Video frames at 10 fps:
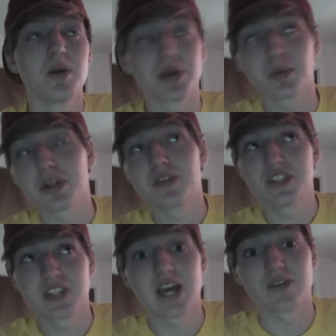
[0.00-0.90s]
But I believe
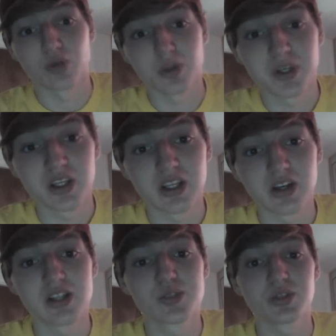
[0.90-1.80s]
he's gonna have a really big
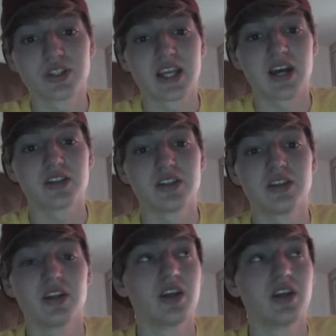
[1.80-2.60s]
year. He's really talented.